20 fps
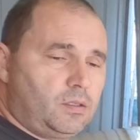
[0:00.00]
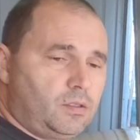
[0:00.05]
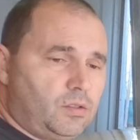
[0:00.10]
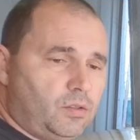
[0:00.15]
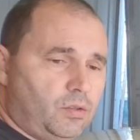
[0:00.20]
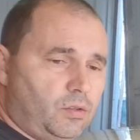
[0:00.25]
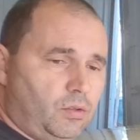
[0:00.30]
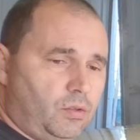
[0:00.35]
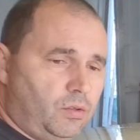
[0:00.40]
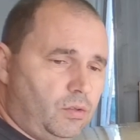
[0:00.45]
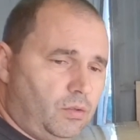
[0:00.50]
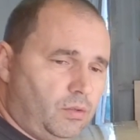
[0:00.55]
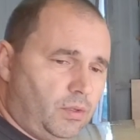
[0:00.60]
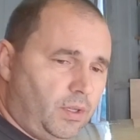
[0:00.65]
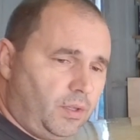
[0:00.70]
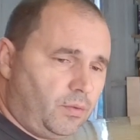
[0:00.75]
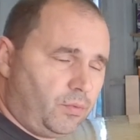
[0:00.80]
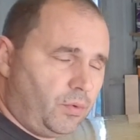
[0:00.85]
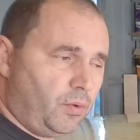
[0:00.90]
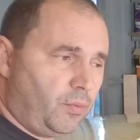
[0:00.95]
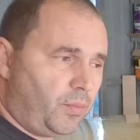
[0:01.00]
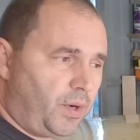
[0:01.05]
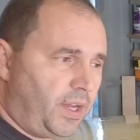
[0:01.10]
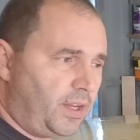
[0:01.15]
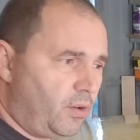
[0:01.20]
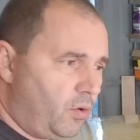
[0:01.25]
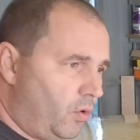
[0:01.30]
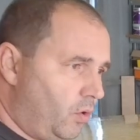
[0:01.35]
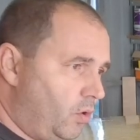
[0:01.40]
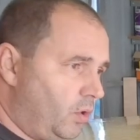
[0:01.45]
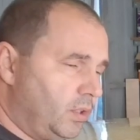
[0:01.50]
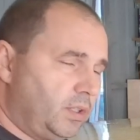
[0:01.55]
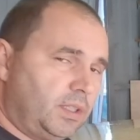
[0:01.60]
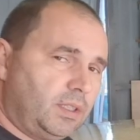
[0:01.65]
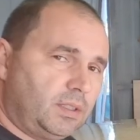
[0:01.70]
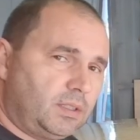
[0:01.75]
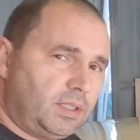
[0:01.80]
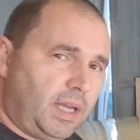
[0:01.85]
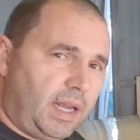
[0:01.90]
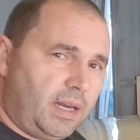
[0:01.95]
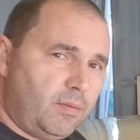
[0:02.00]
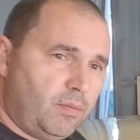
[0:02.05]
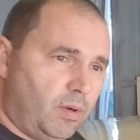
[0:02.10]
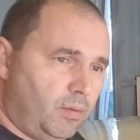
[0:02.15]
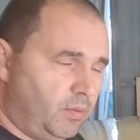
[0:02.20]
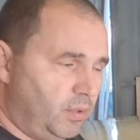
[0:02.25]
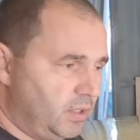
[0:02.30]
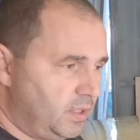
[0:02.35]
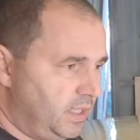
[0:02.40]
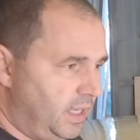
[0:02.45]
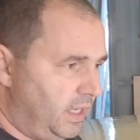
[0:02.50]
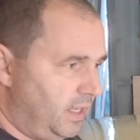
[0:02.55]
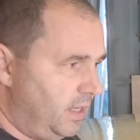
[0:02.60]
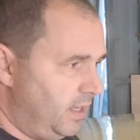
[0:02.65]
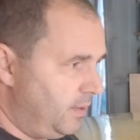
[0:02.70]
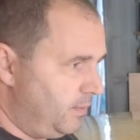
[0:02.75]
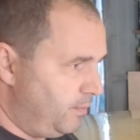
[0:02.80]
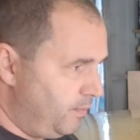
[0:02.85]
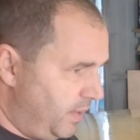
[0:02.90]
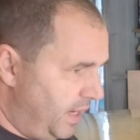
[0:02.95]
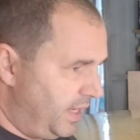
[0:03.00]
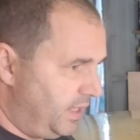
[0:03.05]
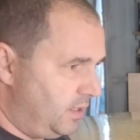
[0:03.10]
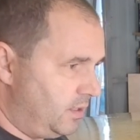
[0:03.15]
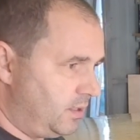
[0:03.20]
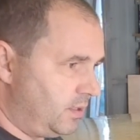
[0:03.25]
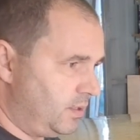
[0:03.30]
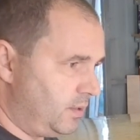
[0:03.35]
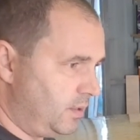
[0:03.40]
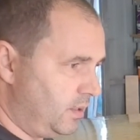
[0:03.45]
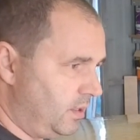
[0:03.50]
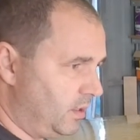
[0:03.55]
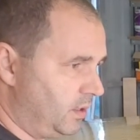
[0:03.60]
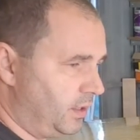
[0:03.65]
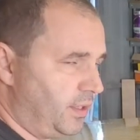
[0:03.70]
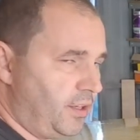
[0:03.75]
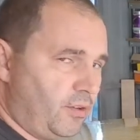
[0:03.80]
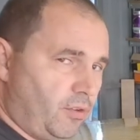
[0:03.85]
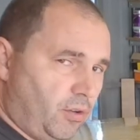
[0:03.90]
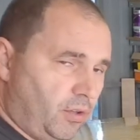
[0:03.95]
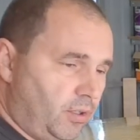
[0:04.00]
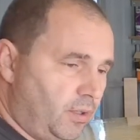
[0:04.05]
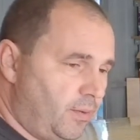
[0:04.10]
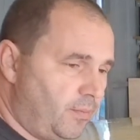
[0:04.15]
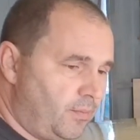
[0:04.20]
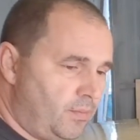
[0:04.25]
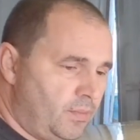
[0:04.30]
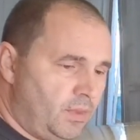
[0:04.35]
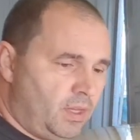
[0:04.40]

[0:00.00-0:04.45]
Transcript: so it will break all the tiny bubbles that it made earlier on.